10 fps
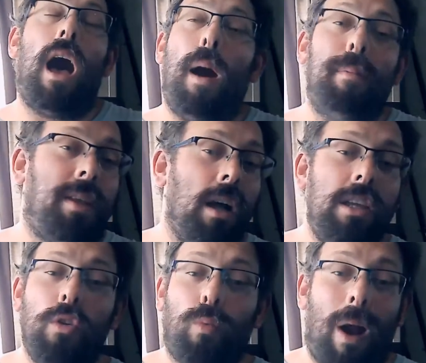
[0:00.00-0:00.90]
I'm telling
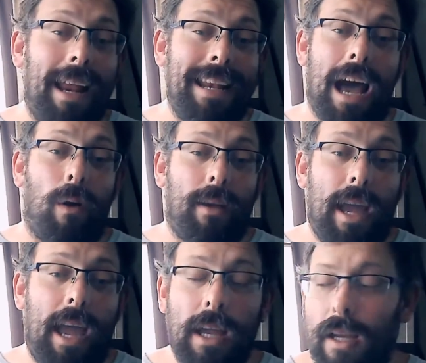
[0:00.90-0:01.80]
you right now,
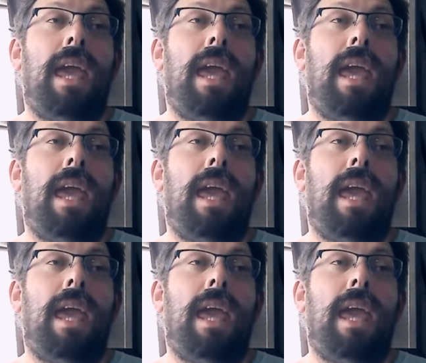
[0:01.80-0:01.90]
okay?